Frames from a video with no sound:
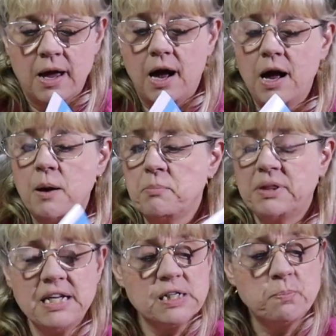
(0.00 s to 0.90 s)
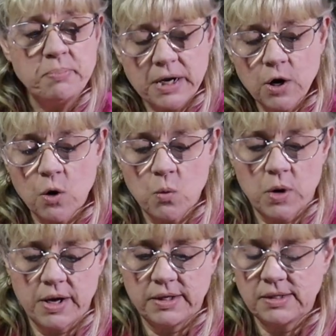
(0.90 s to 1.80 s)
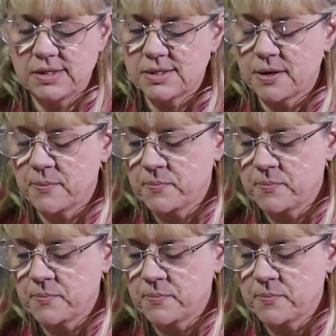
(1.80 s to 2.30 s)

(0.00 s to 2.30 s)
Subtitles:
But these bigger ones,